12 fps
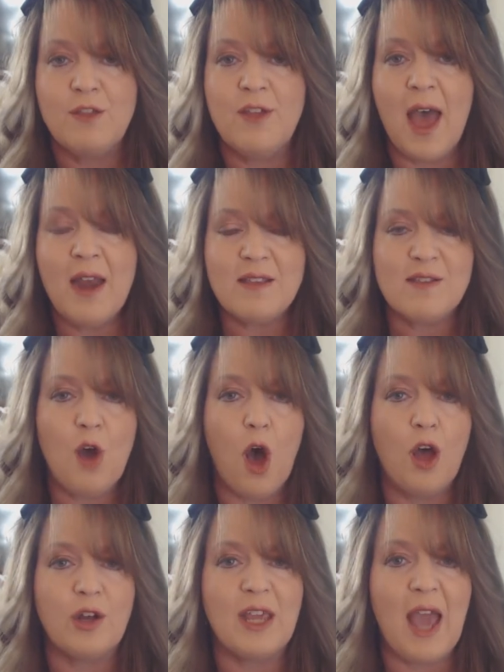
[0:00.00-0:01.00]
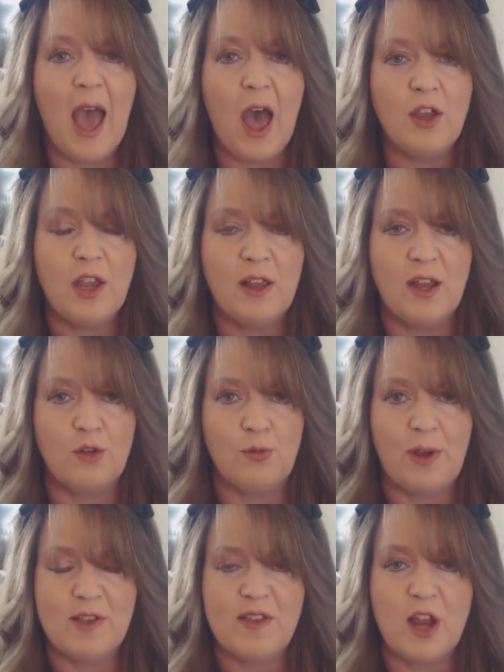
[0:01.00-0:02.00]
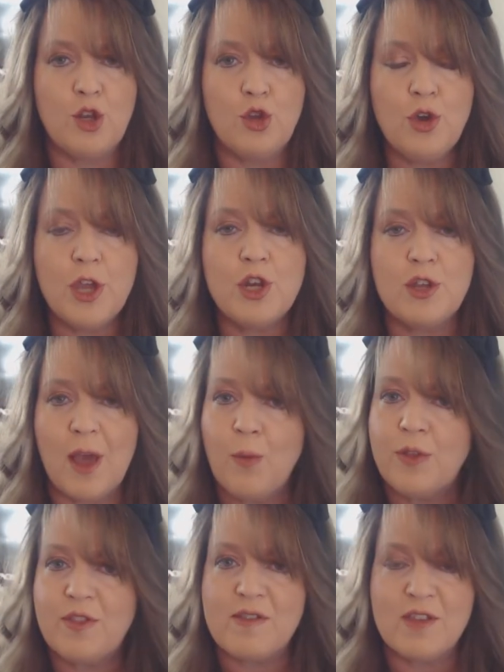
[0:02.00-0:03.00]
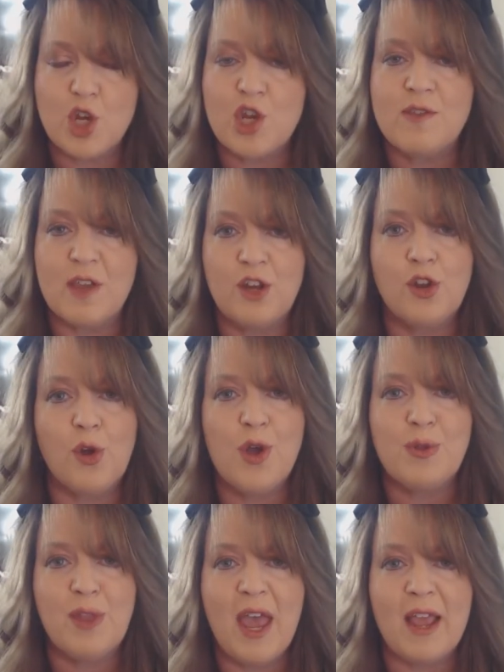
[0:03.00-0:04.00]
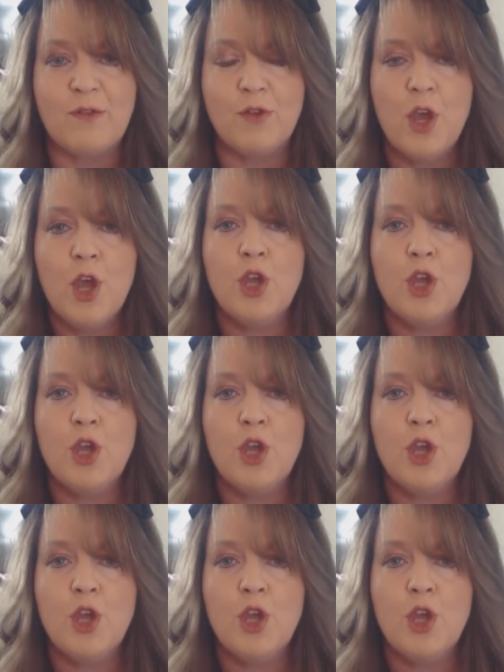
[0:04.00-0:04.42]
That is called calculated risk. And you can do that with decisions in your own life.